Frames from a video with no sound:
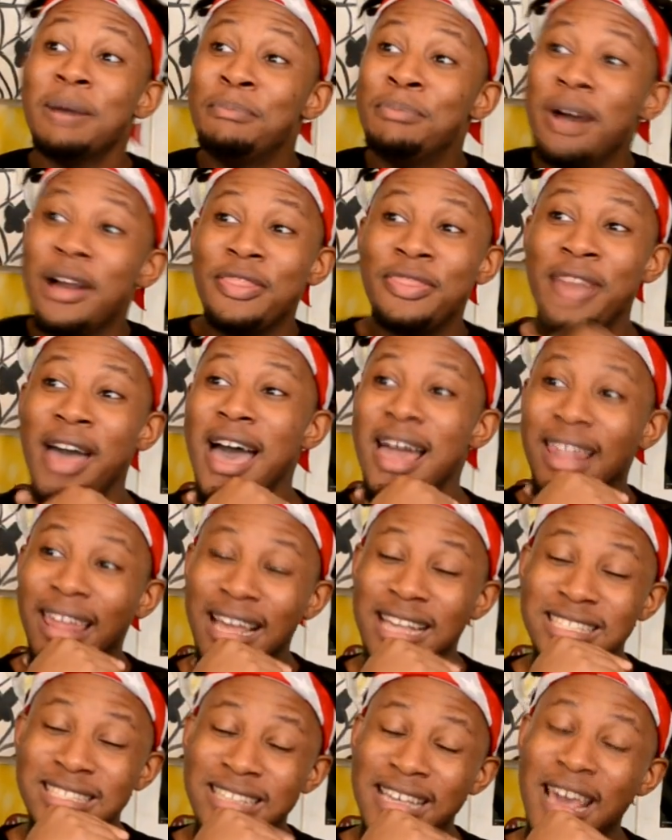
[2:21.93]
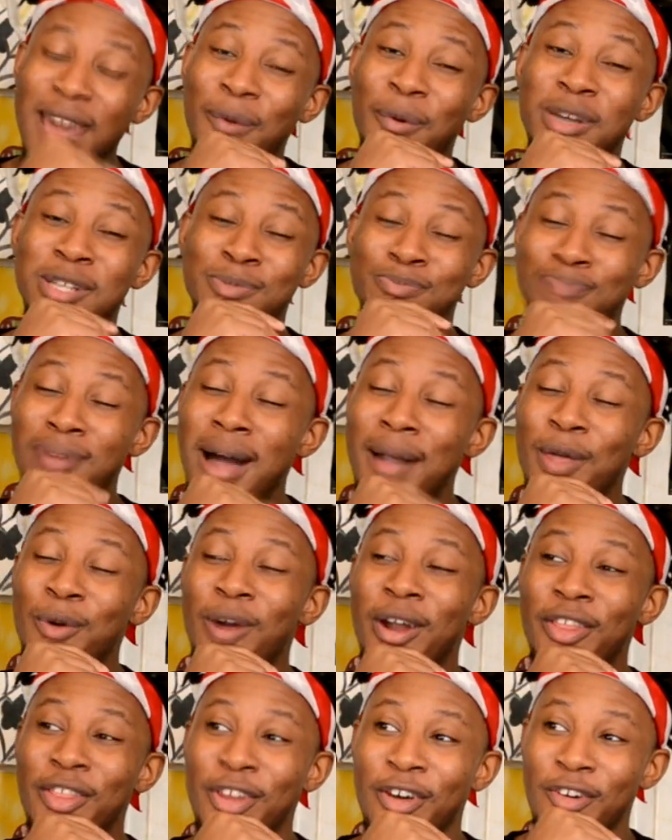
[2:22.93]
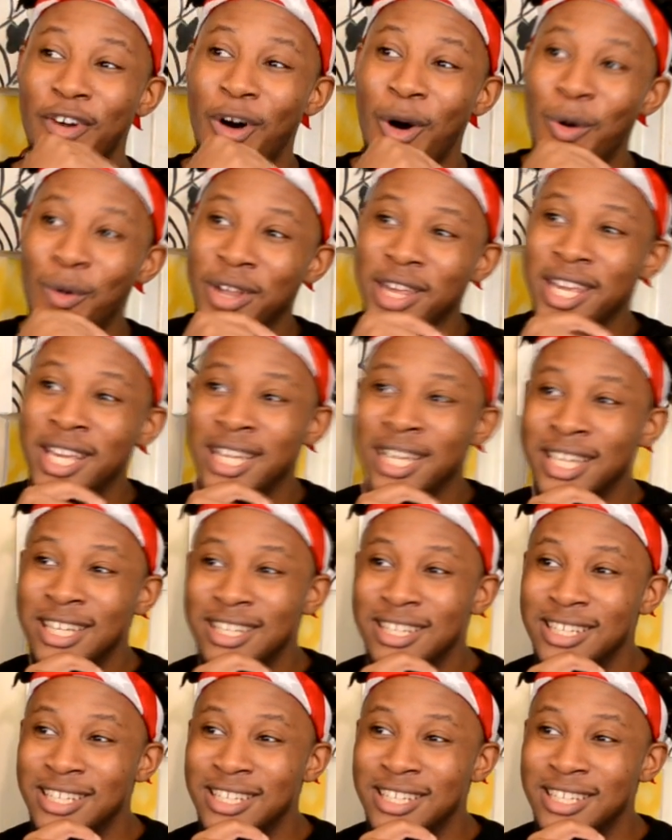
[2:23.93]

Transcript: But that, like I said, was probably one of the only